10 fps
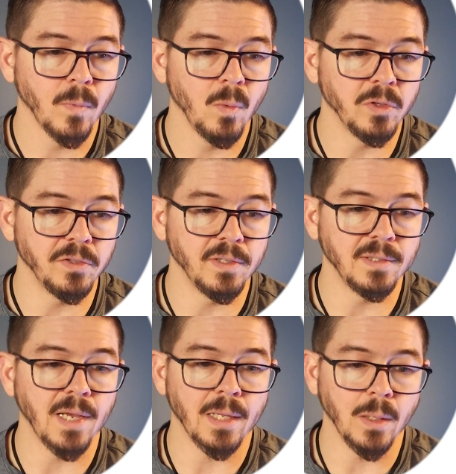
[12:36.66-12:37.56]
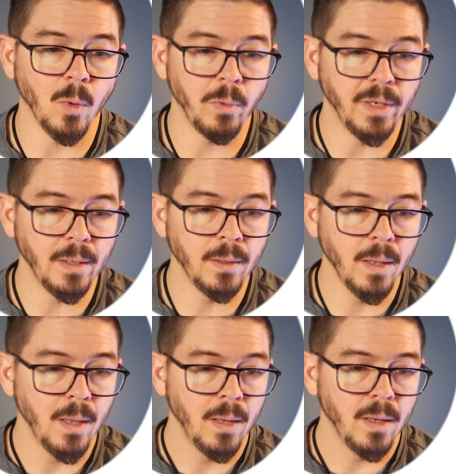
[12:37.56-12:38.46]
which is exactly what we did.
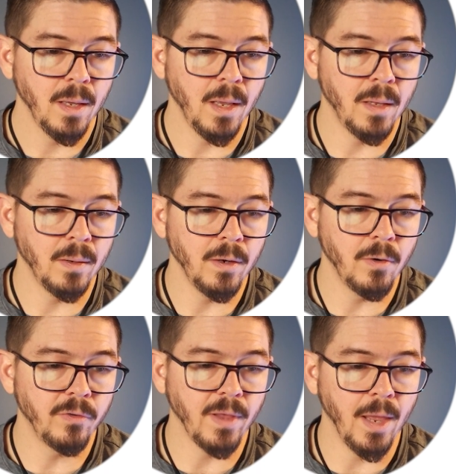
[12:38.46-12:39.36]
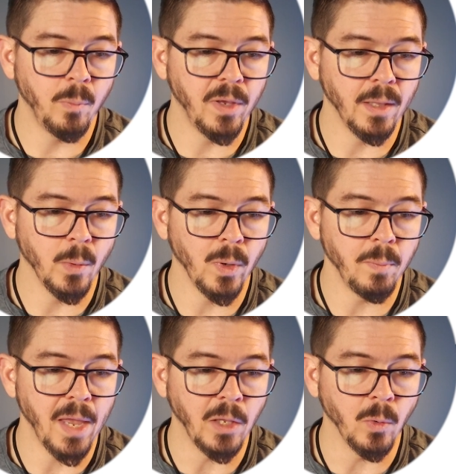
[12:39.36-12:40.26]
And here's the APN that we
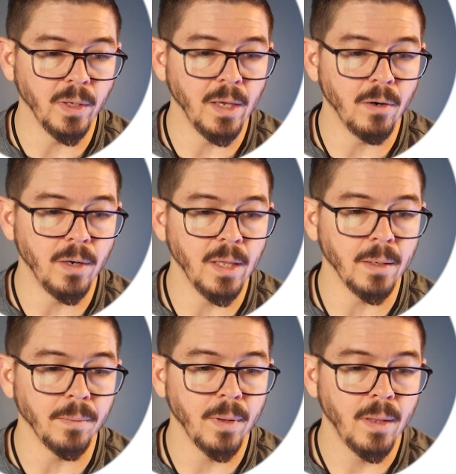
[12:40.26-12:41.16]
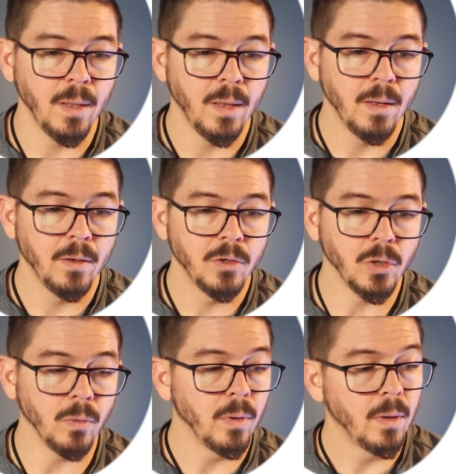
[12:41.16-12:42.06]
manually entered in.
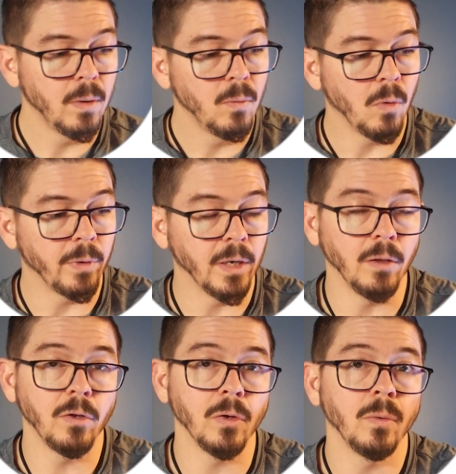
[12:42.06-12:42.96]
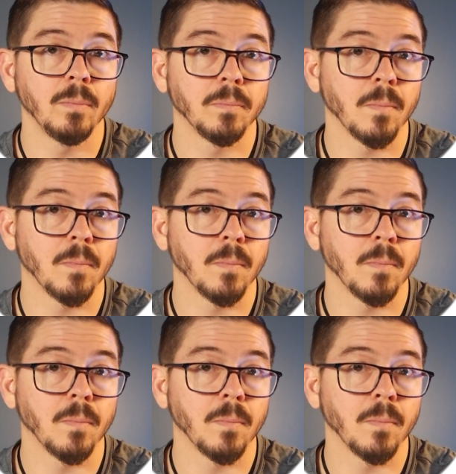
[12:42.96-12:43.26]
So what we're going to do